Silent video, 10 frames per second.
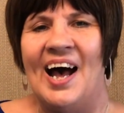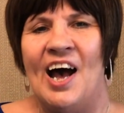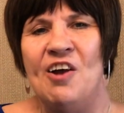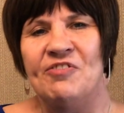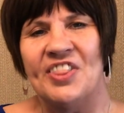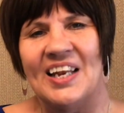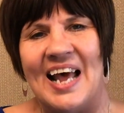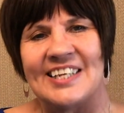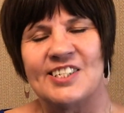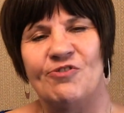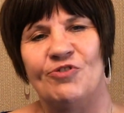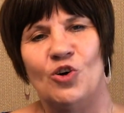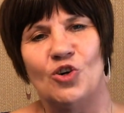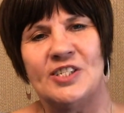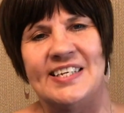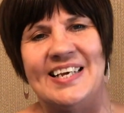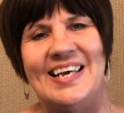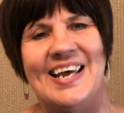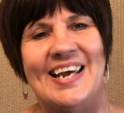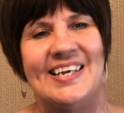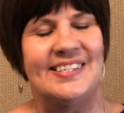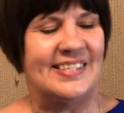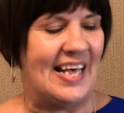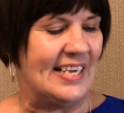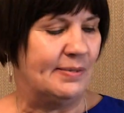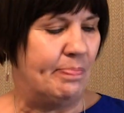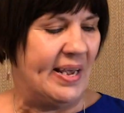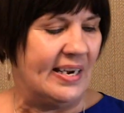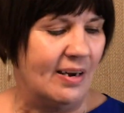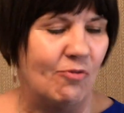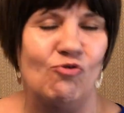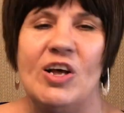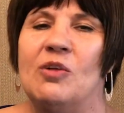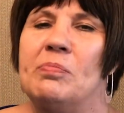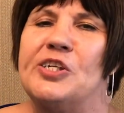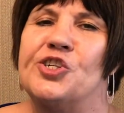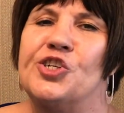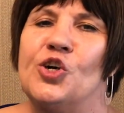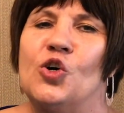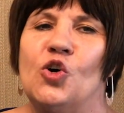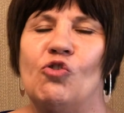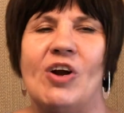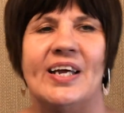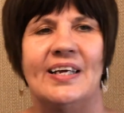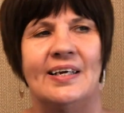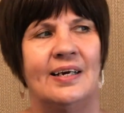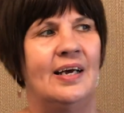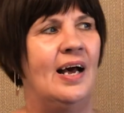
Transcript: Over the last 40 years, there's been a real maturing